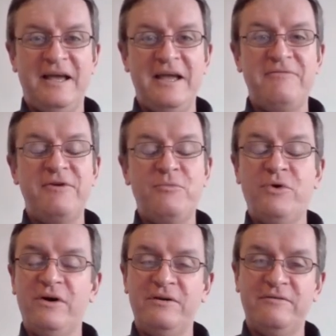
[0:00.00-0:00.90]
if it
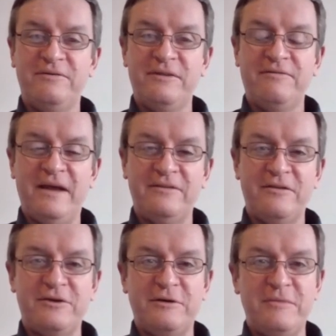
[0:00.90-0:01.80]
weren't for the fact that
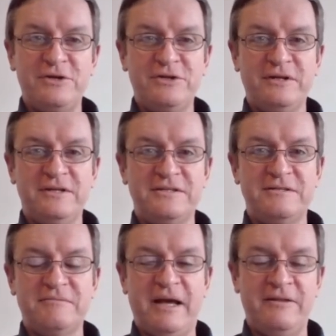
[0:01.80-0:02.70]
the
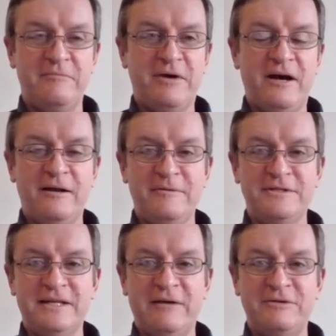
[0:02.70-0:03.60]
commissioners and the
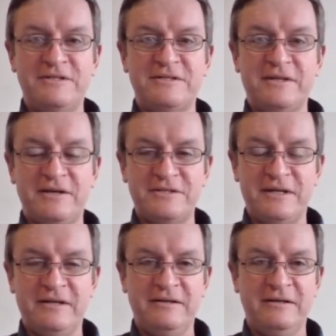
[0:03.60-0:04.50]
parliament are now
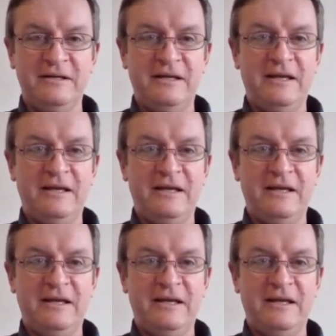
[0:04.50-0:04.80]
discussing